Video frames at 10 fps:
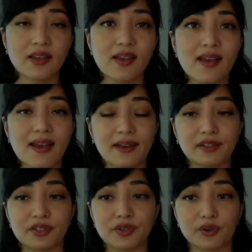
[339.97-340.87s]

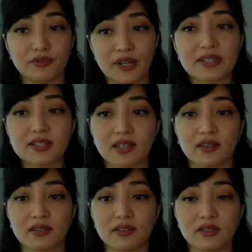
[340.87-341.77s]
and your friend's
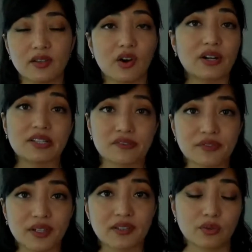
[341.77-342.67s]
skin are
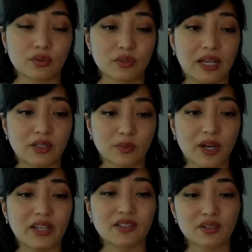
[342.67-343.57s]
different. So that's why,
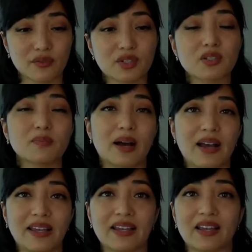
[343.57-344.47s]
instead of just
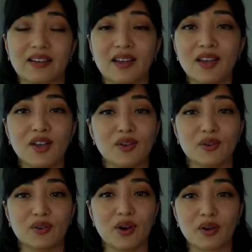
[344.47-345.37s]
buying and
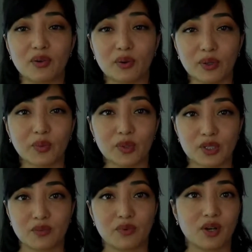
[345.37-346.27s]
not knowing
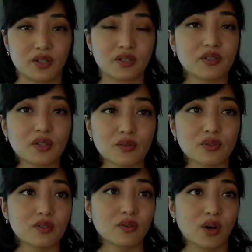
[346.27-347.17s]
which product to use,
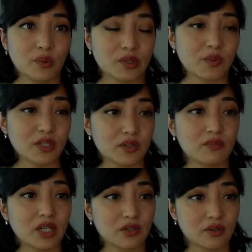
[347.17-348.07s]
you always want to
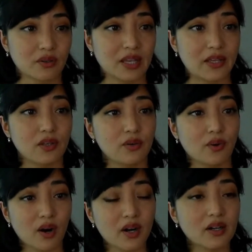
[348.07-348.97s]
make sure that you
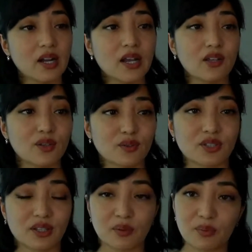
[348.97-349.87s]
are
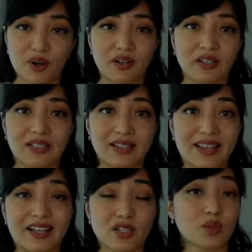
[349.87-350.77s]
using the product
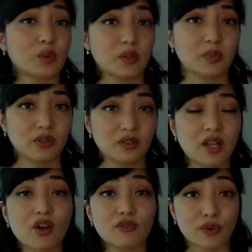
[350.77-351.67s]
that's suitable
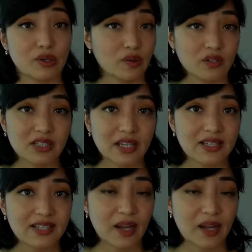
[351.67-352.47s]
for your skin type.